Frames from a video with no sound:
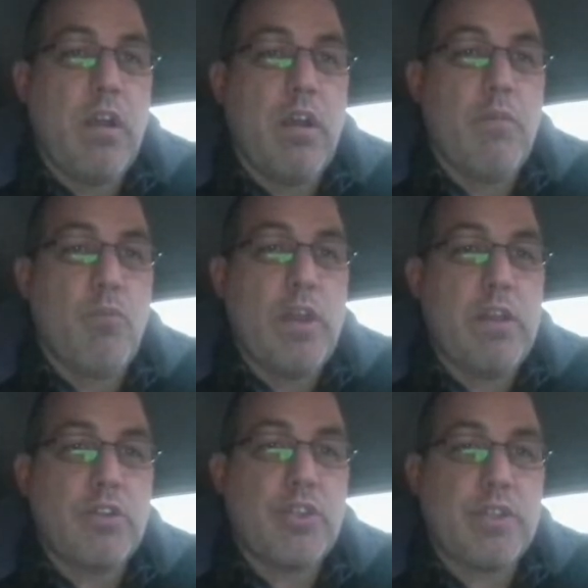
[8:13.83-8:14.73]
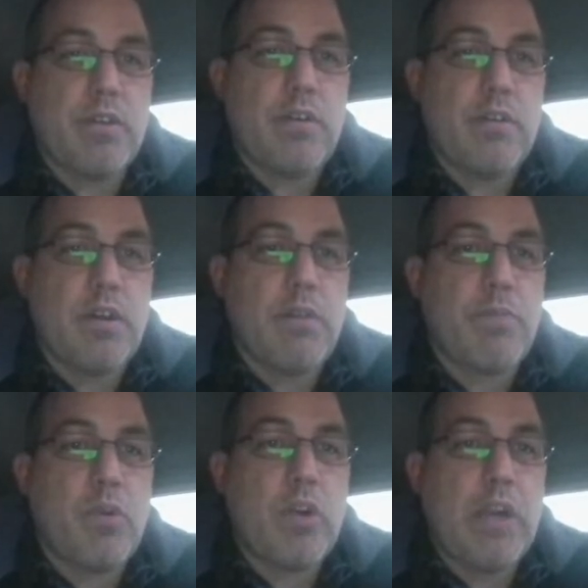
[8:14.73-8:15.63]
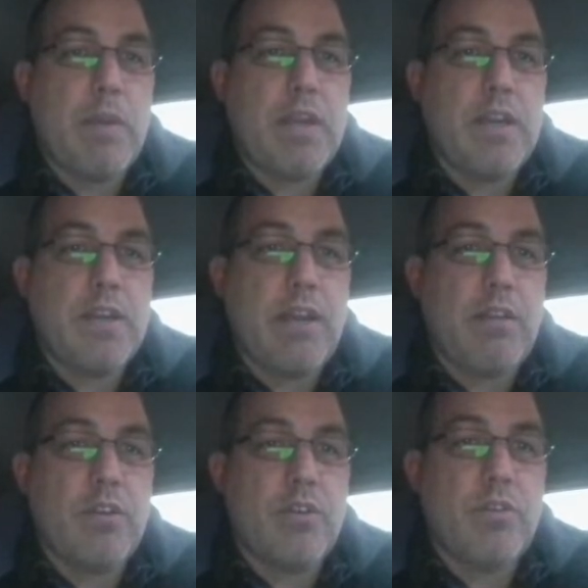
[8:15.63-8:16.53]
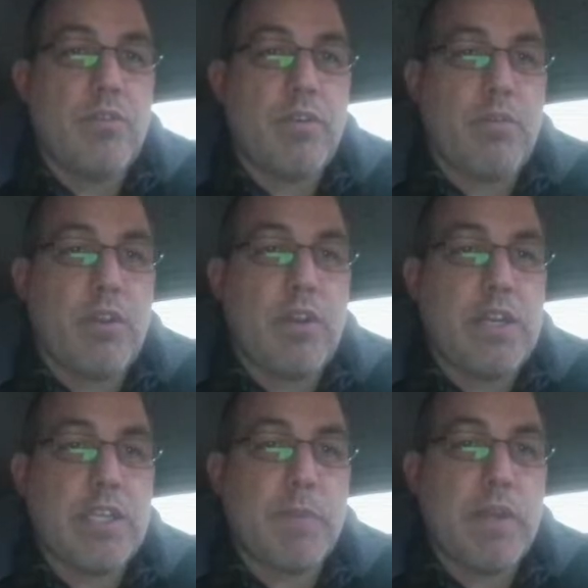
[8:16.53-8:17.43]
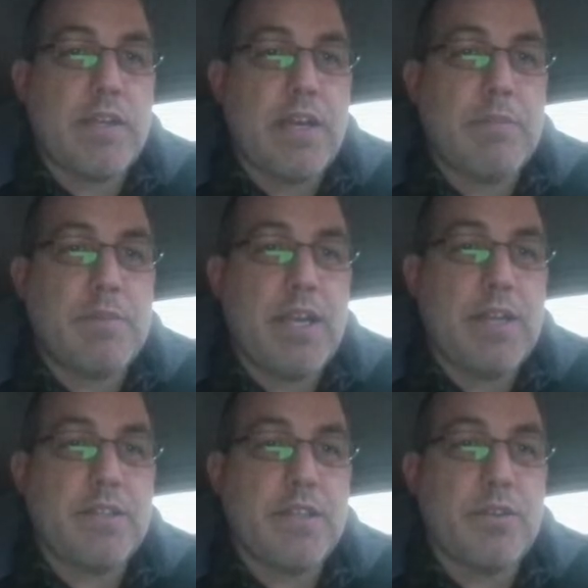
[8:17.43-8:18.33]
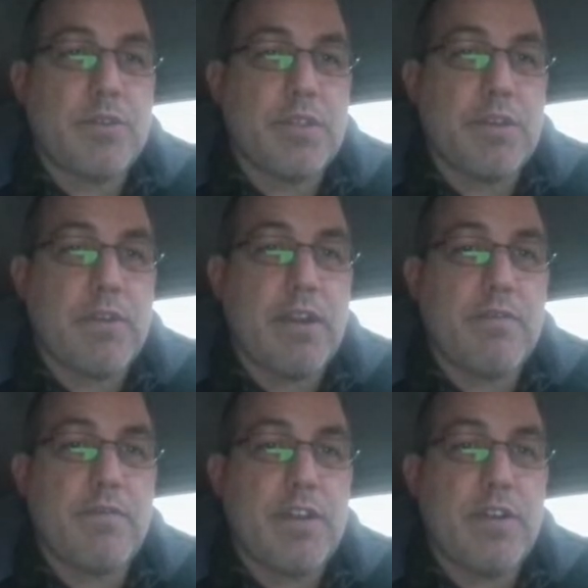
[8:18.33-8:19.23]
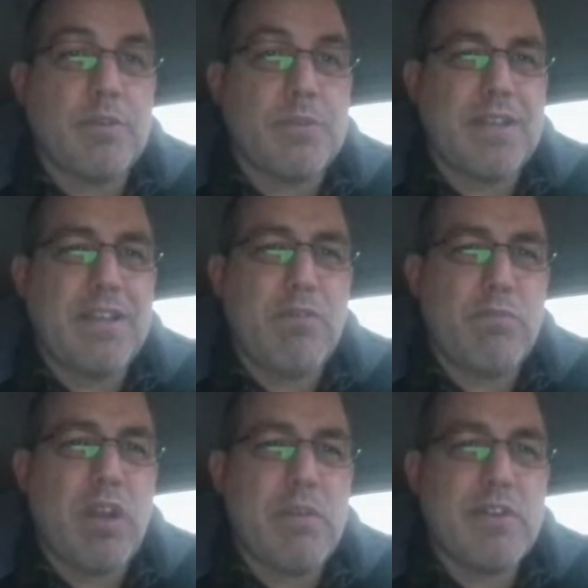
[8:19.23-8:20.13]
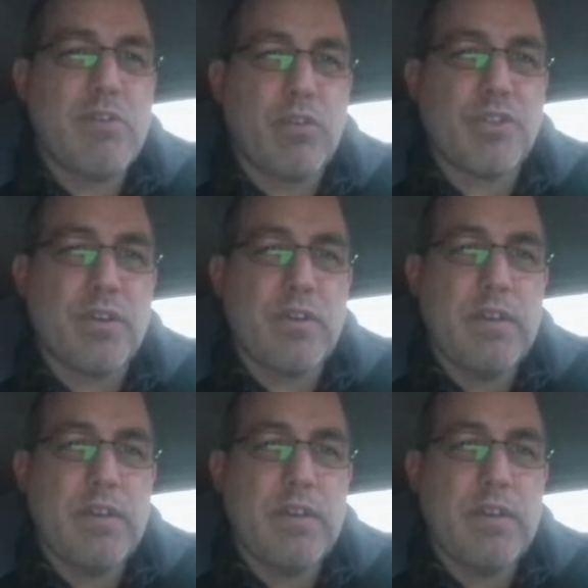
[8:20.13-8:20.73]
Whether it's just a program I need to download or whether I need to spend time taking stills and creating videos, which I think would probably be torture.